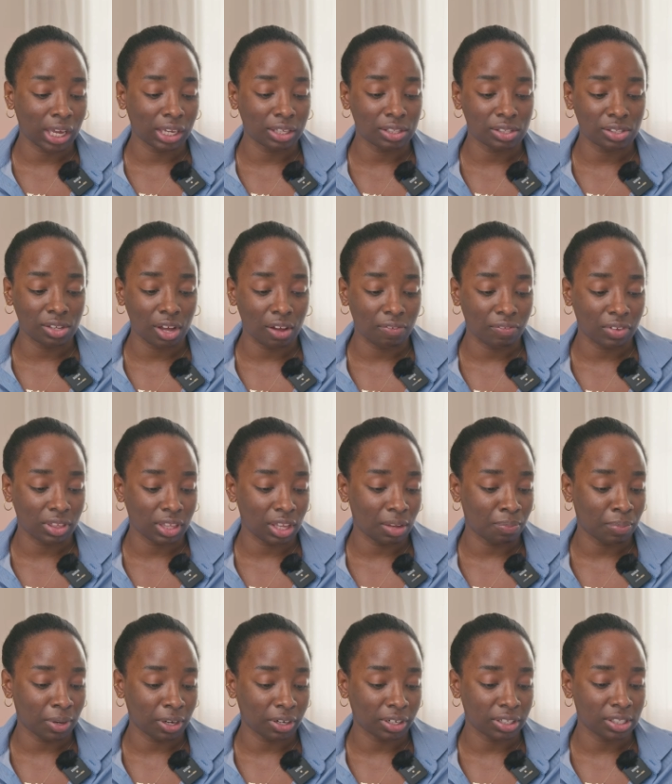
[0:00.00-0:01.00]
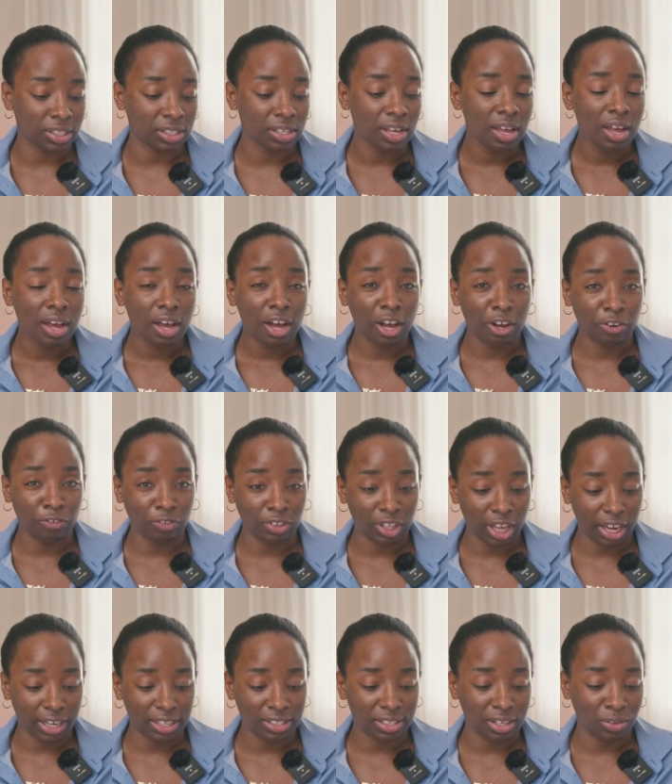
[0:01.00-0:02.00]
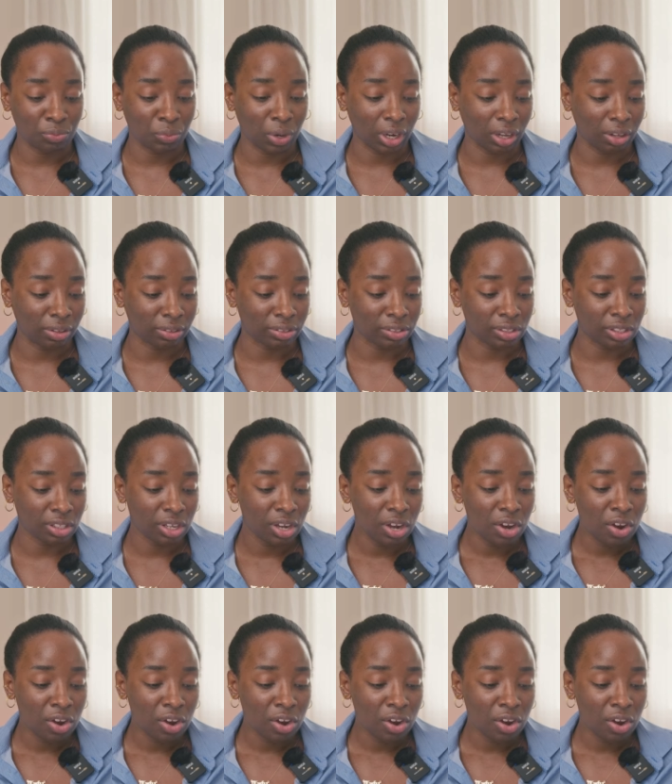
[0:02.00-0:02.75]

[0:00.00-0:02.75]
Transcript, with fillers: and soften the appearance of lines and wrinkles